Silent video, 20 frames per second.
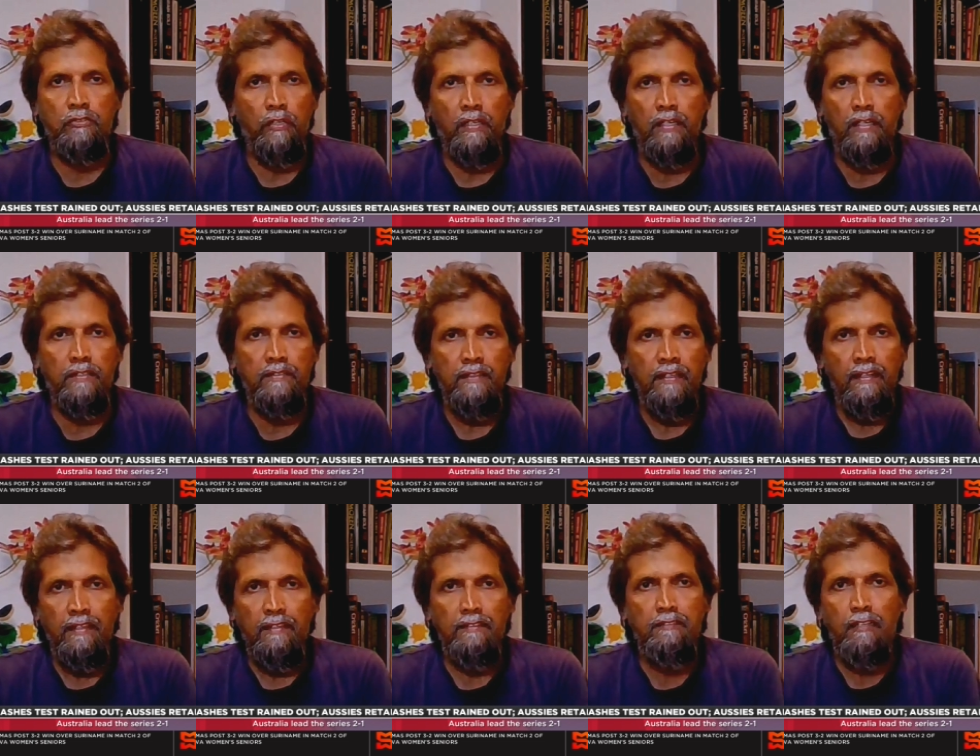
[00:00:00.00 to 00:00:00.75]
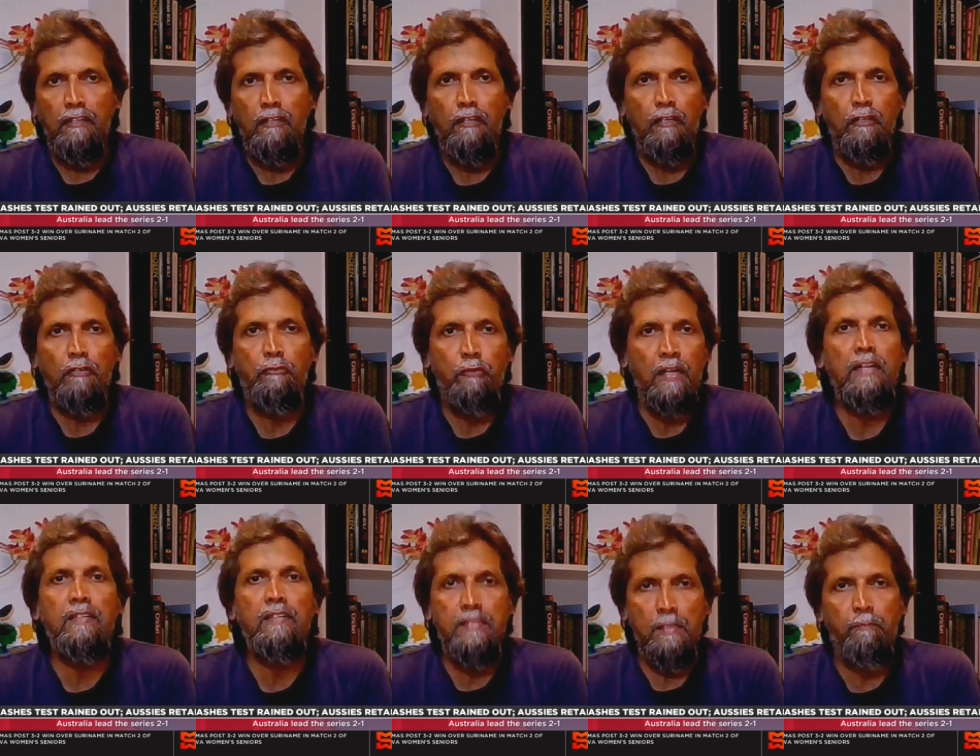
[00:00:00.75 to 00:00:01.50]
cricket, it, it
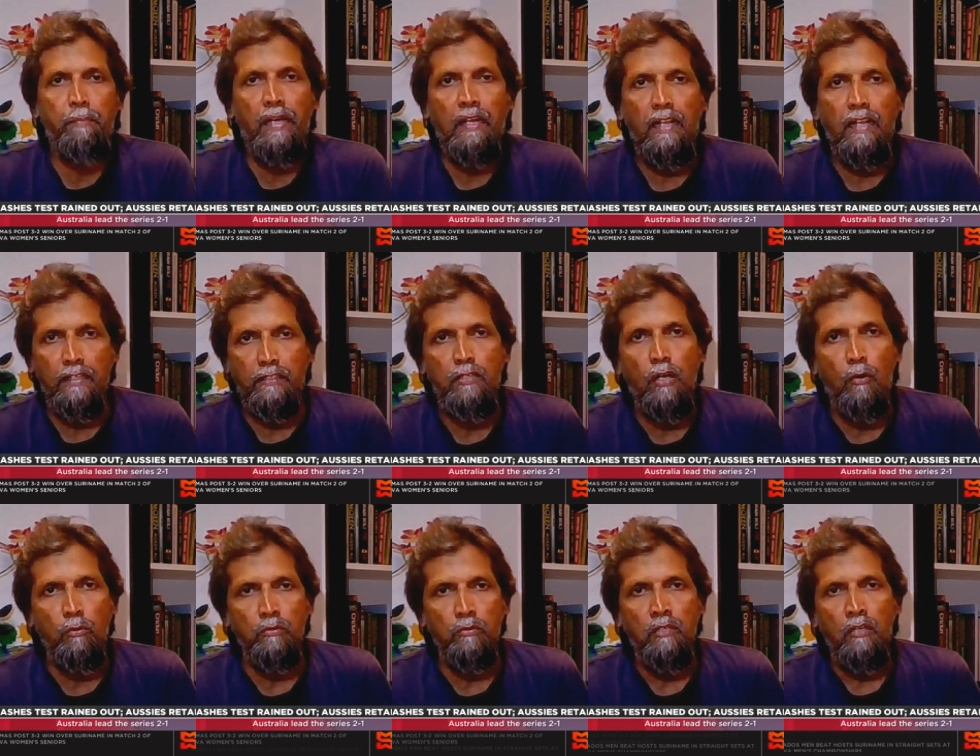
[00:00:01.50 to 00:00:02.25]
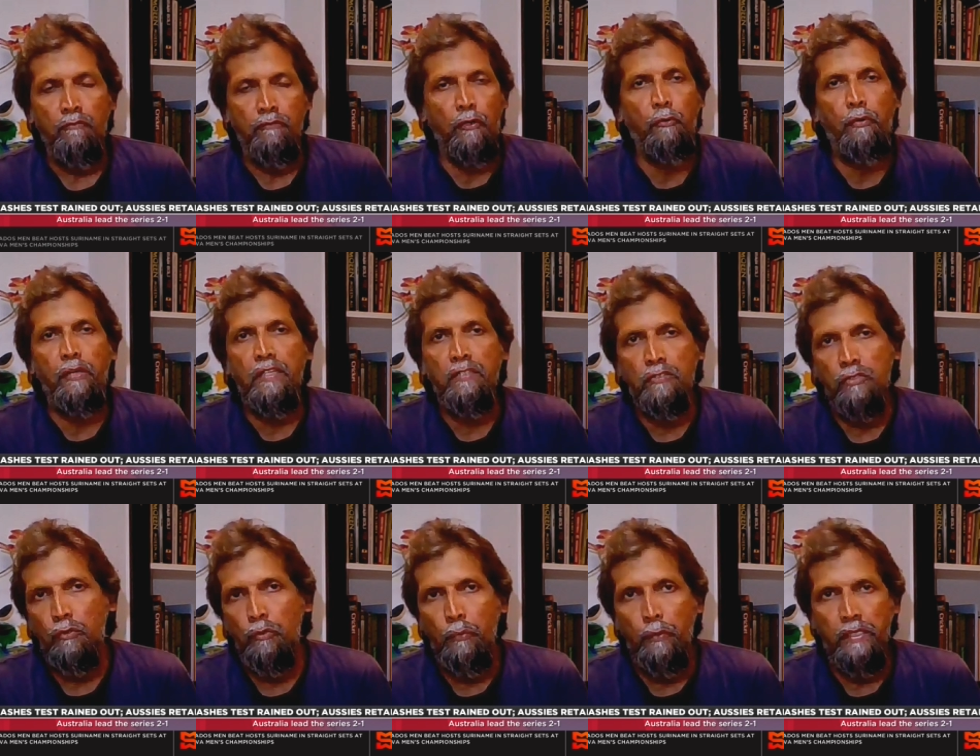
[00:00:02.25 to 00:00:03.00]
really is a big letdown for England
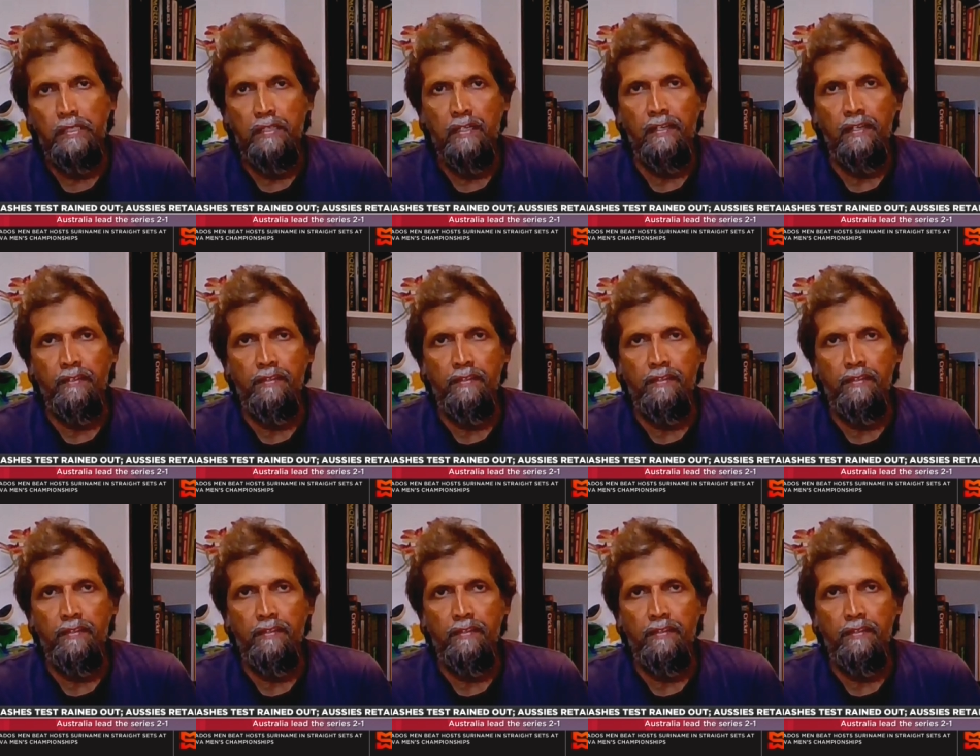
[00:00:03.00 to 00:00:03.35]
to win it like